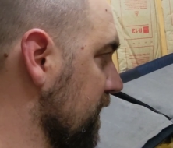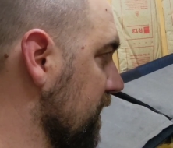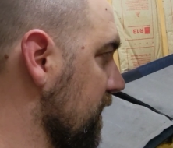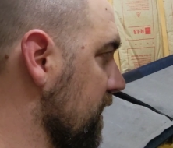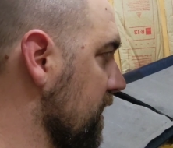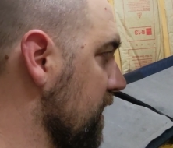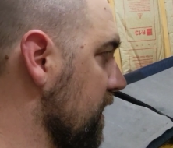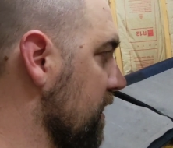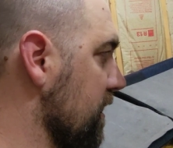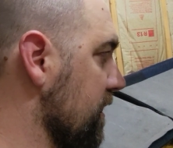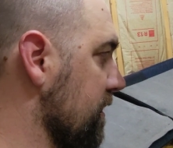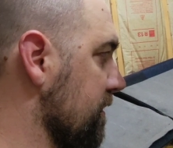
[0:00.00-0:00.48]

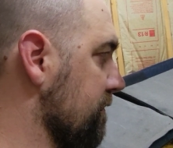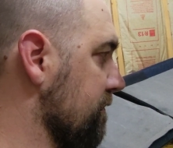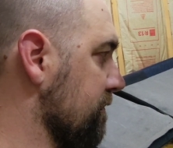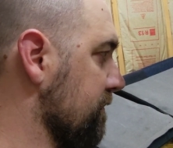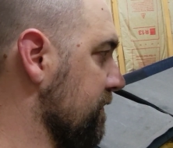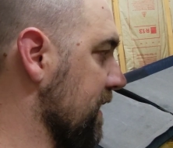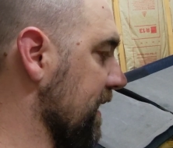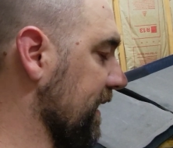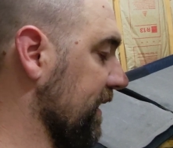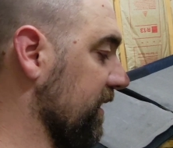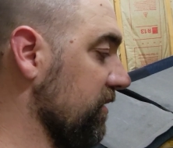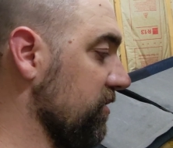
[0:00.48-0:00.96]

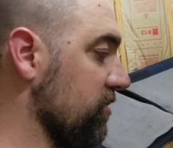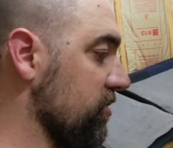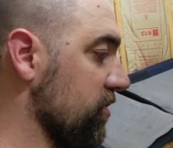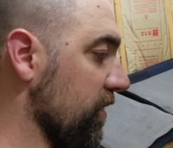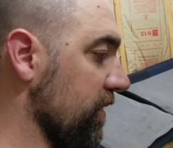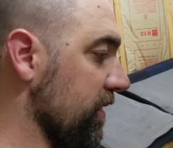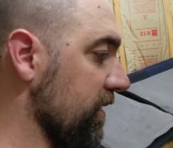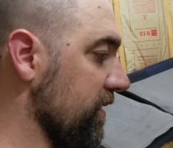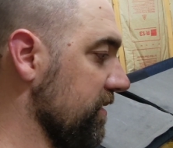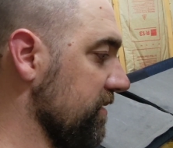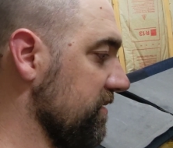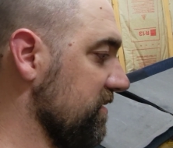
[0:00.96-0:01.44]
I can show
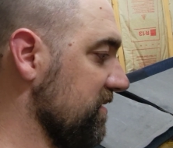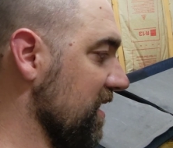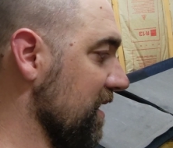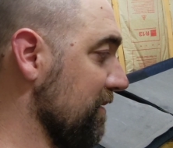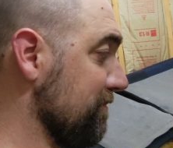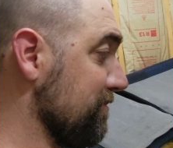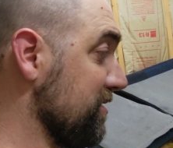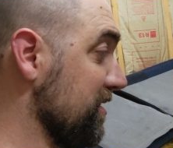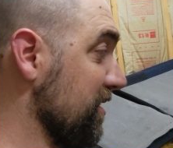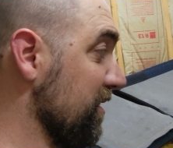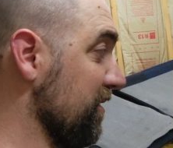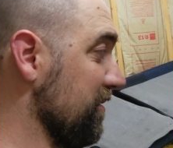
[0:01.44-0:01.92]
you the
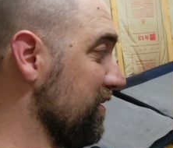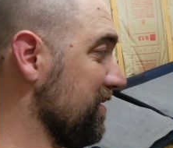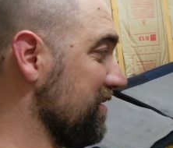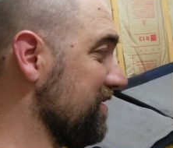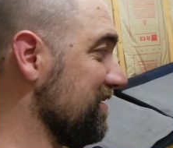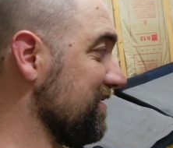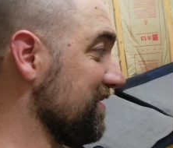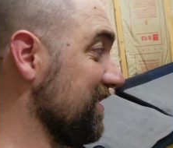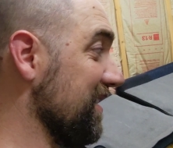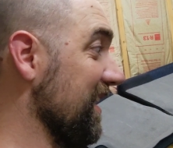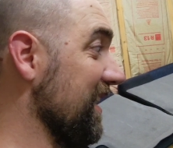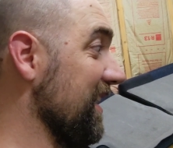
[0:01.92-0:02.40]
steps here.
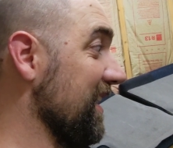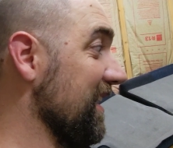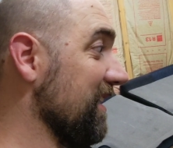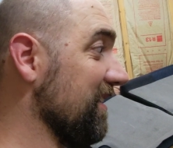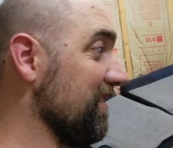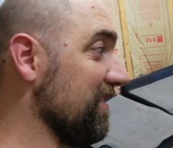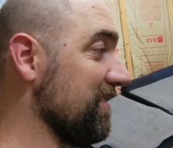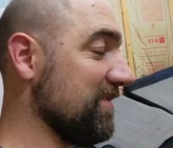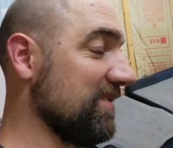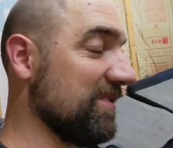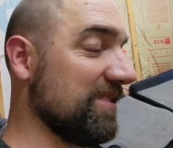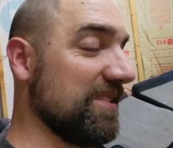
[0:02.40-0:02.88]
This is going
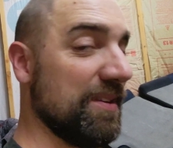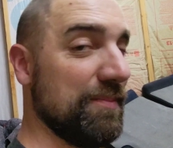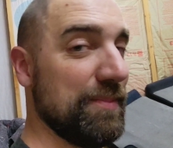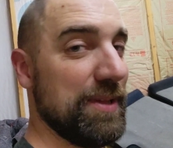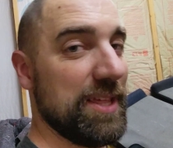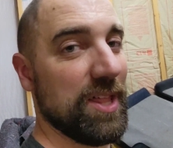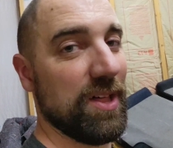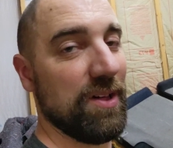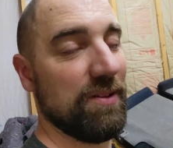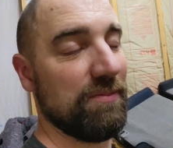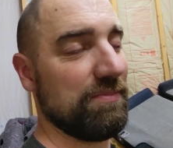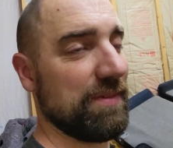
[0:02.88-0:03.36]
to be
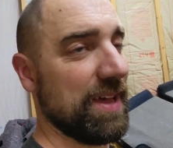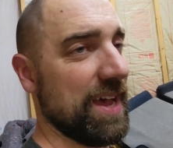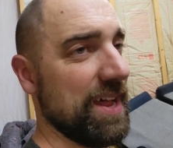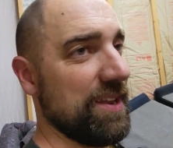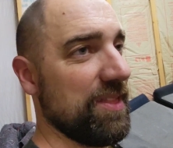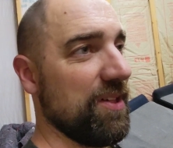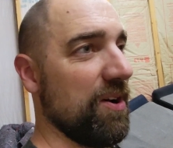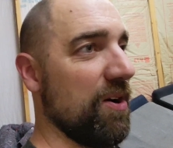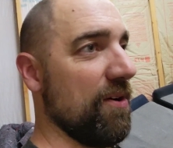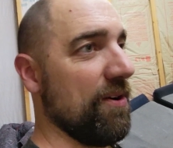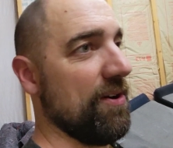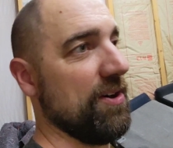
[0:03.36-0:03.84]
the kind
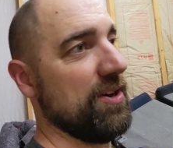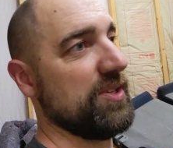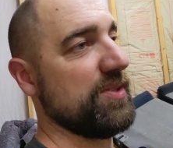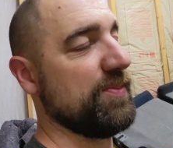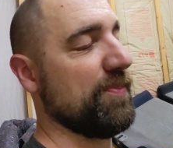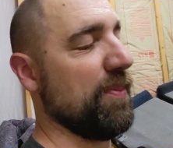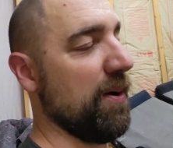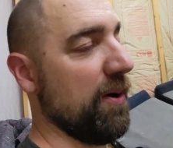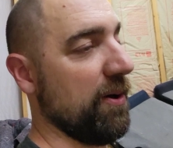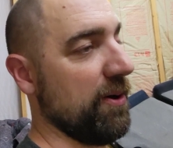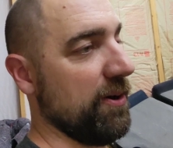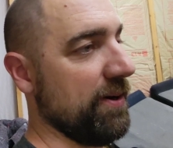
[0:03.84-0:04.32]
of the
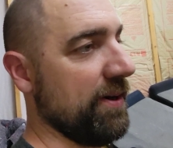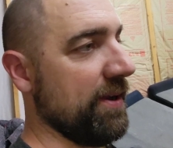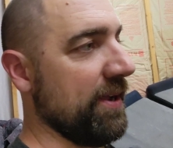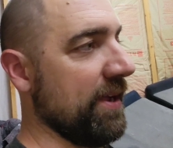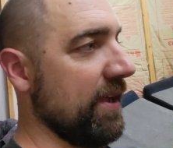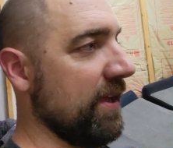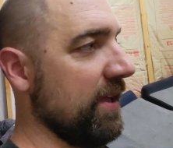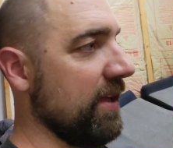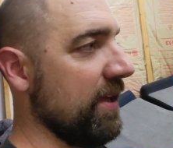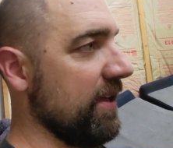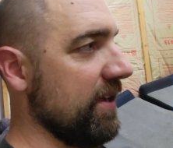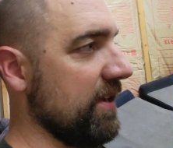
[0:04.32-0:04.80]
hardest part,
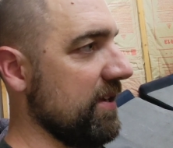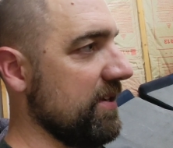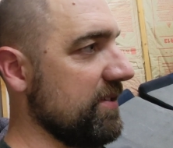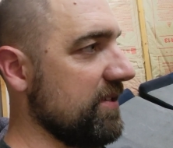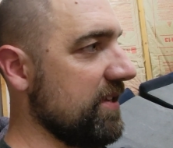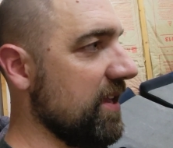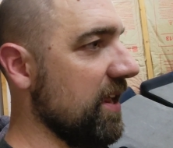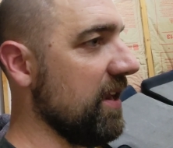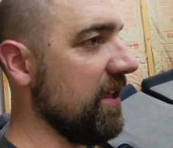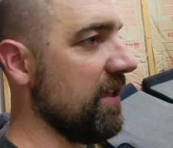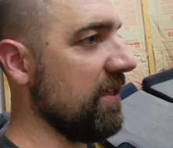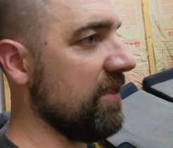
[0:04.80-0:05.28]
is
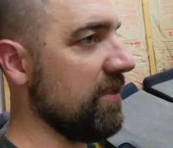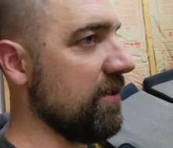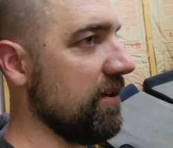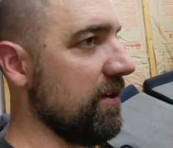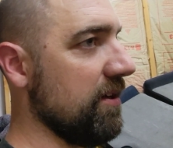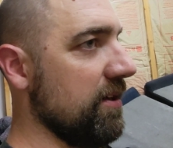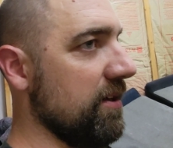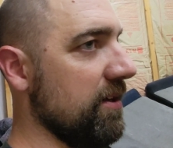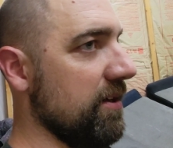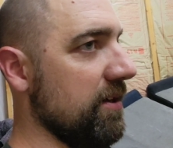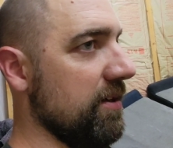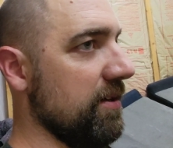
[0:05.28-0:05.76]
getting
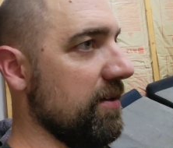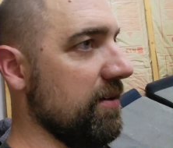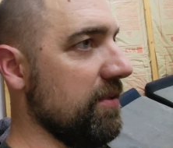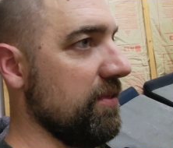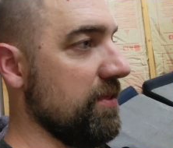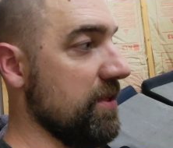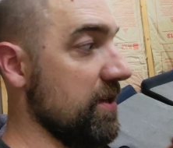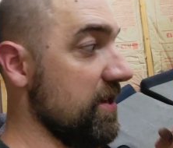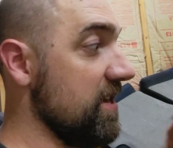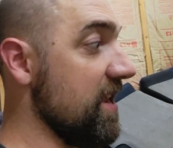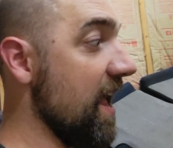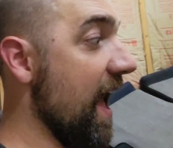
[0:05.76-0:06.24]
the
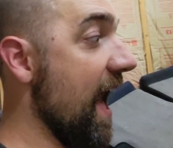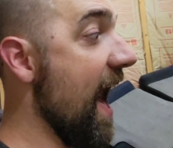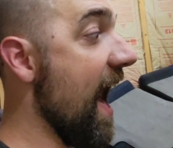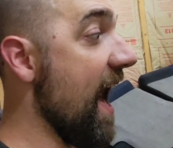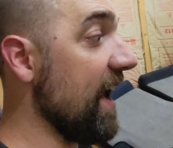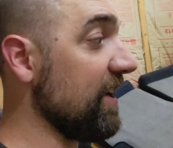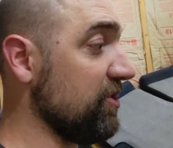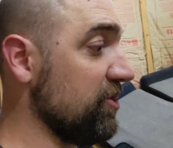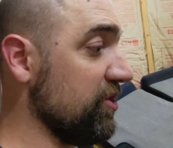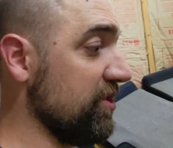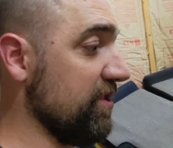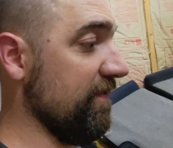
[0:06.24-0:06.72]

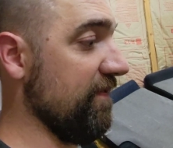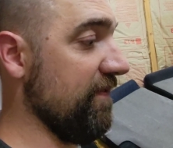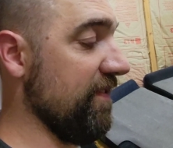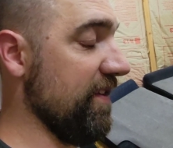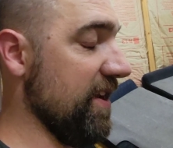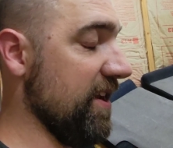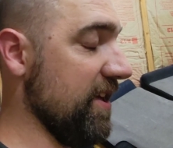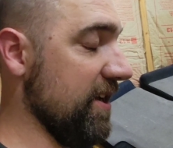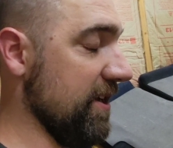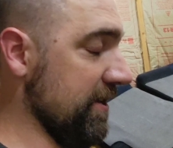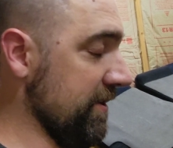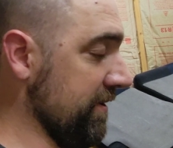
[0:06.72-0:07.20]
dash to
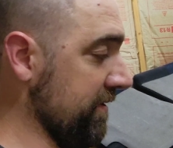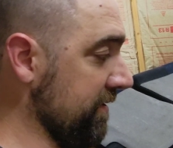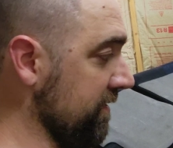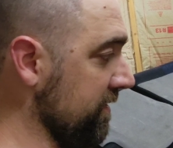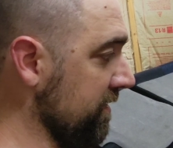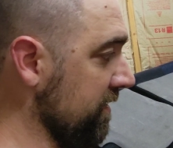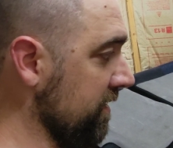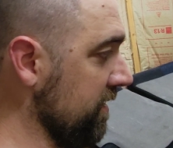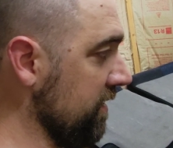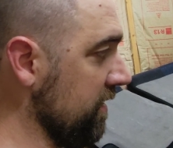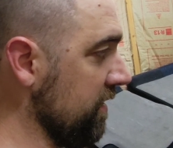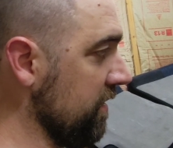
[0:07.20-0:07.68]
fit in,
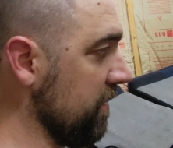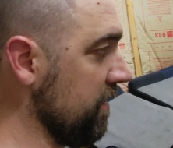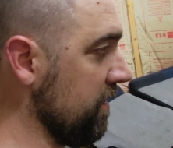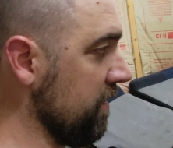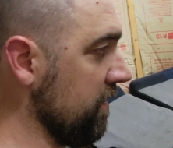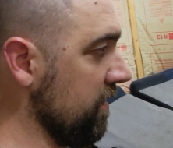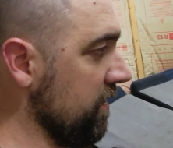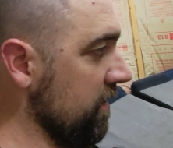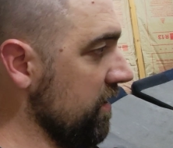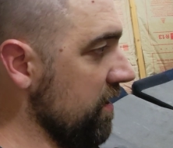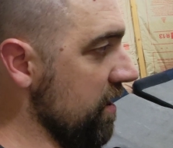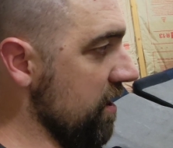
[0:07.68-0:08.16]

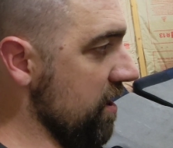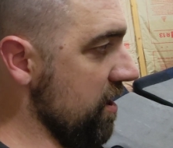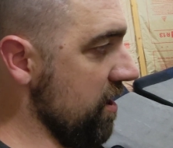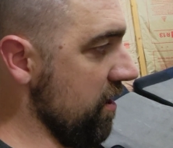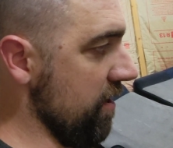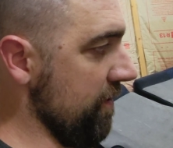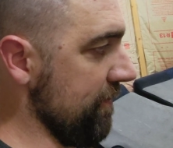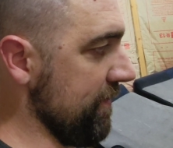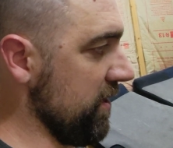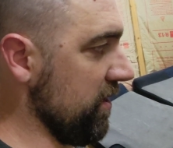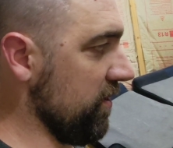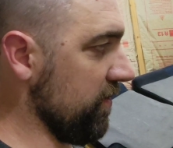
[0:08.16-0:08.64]

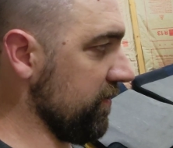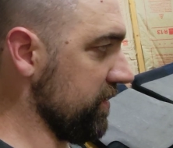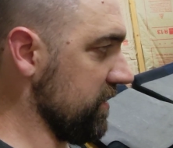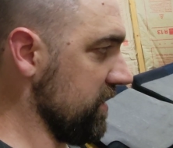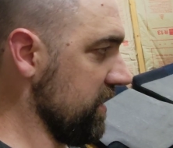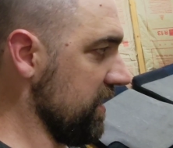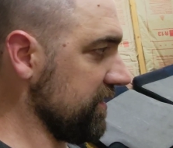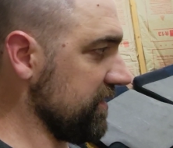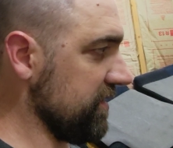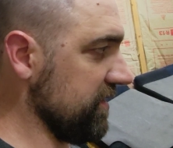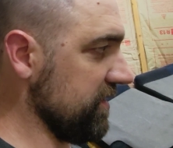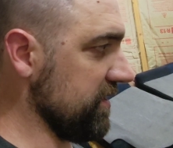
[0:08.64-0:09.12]
and all the
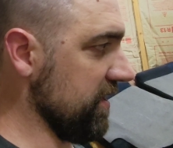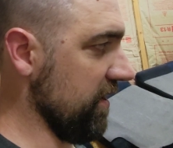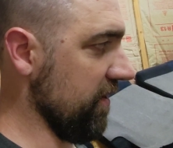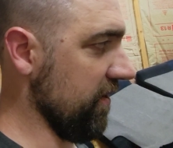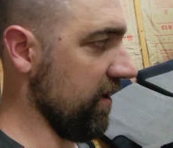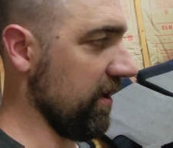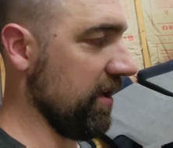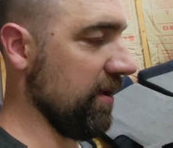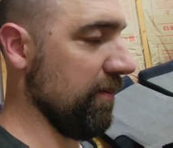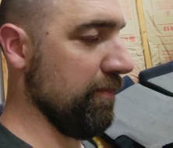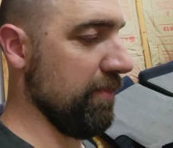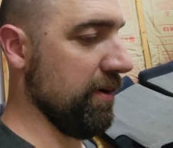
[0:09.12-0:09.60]

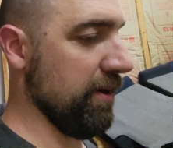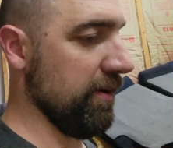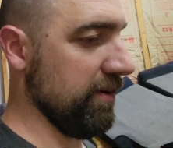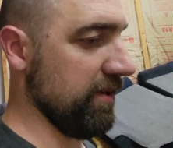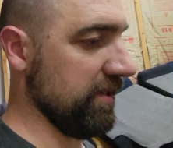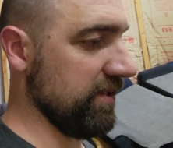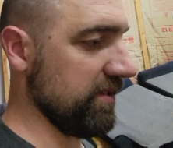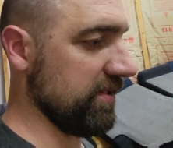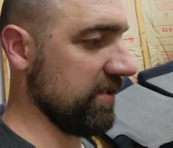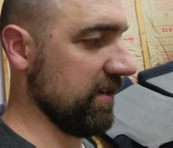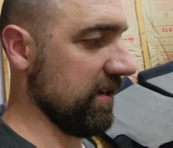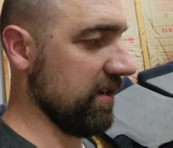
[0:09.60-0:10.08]
necessary
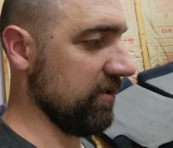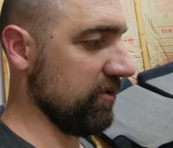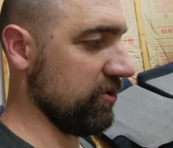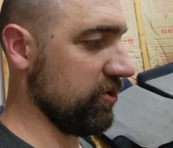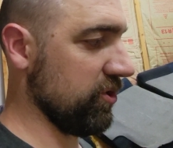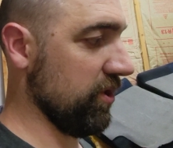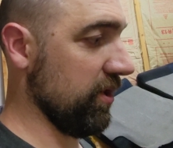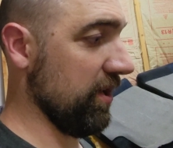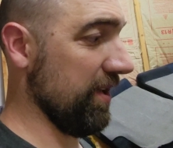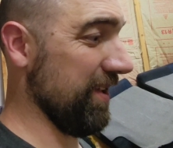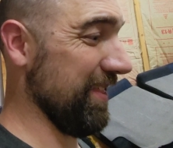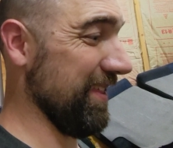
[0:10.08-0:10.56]
components. And I'll
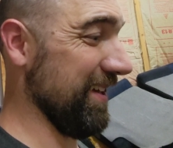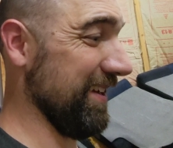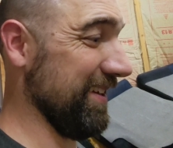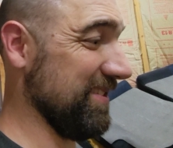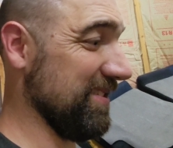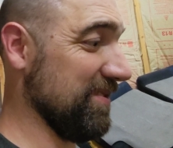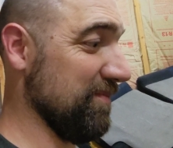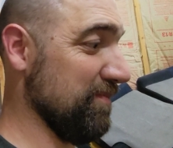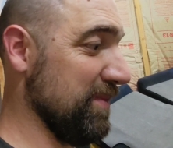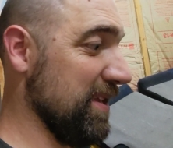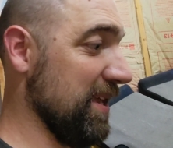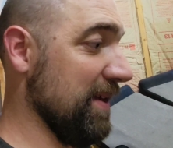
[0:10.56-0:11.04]
show you like
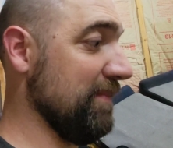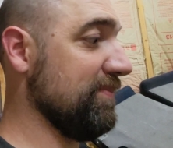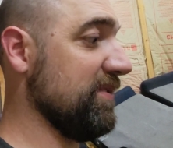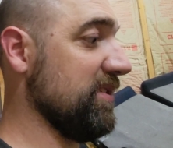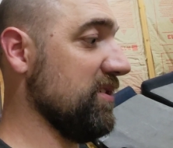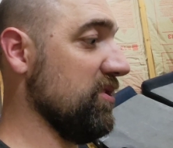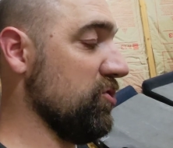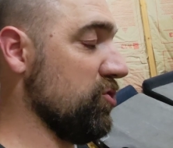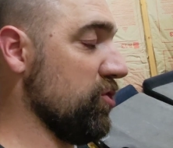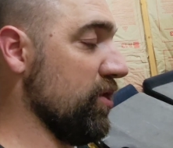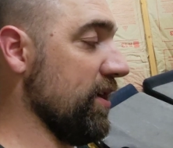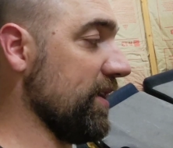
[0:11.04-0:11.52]
some tips
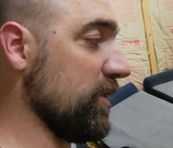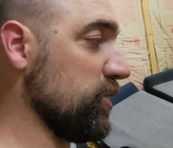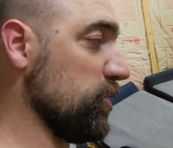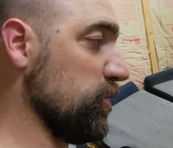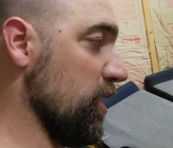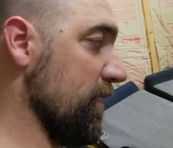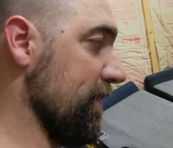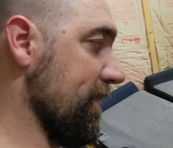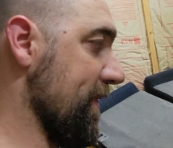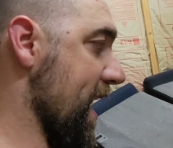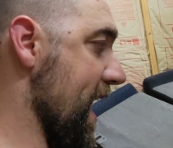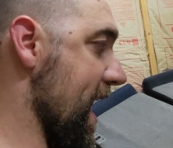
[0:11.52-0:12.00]
and tricks
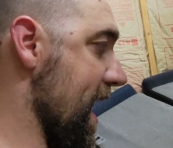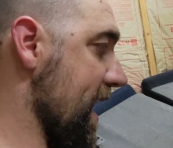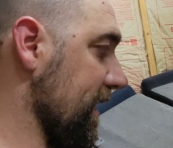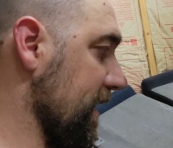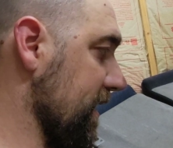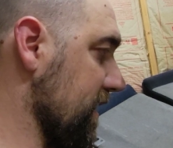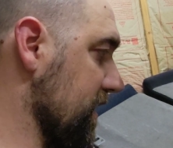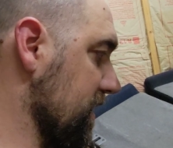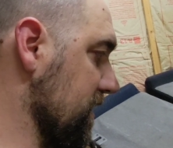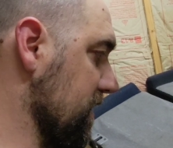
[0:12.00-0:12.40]
on that.